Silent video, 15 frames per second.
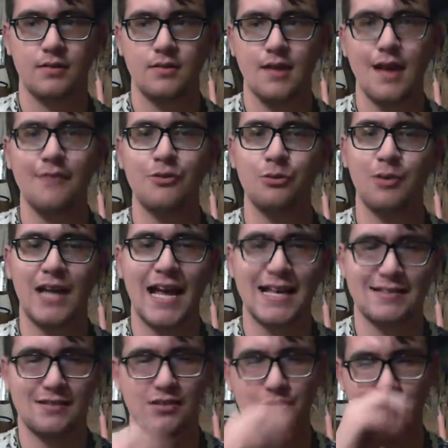everyone
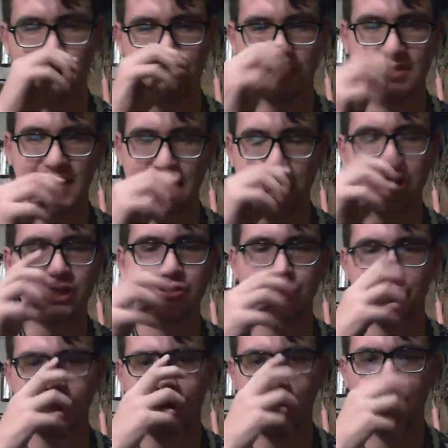has this sort of stage
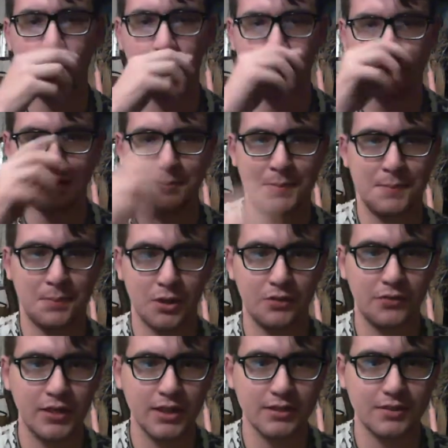where they want it to be
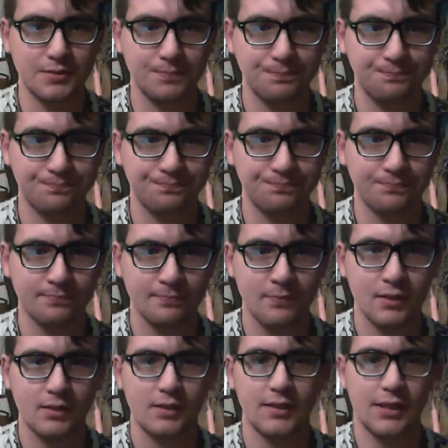perfect.
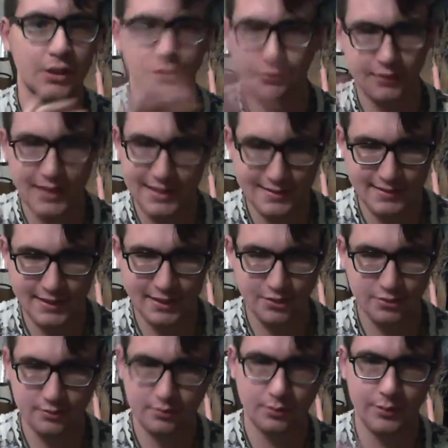Get over that
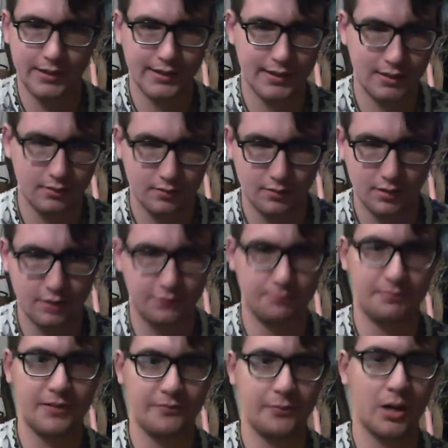stage quickly,
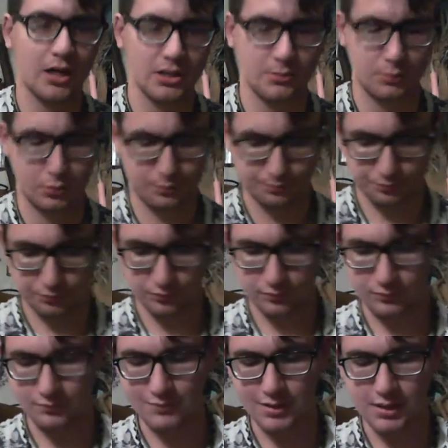if possible.
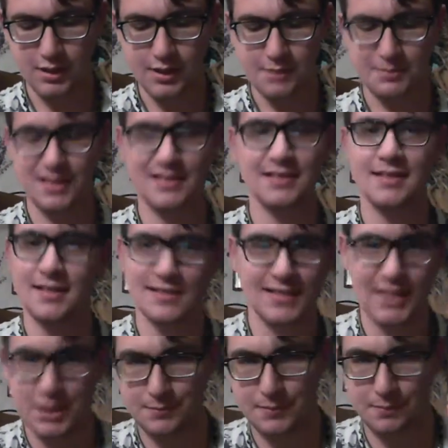Because it doesn't
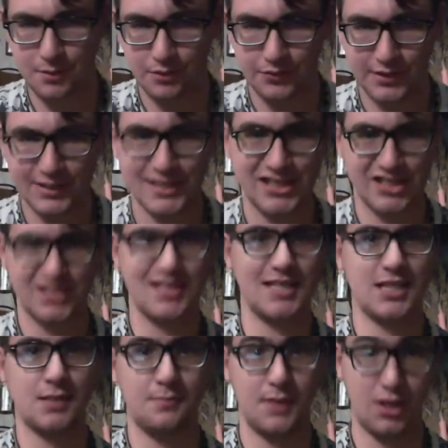need to be perfect. It just
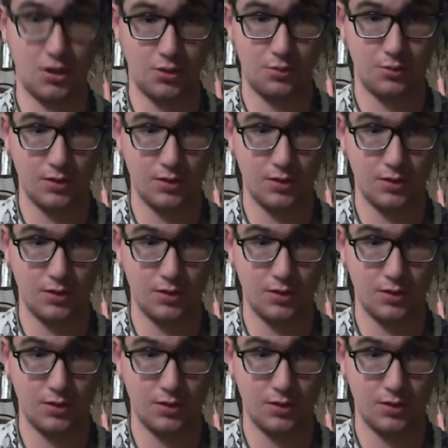needs to be you.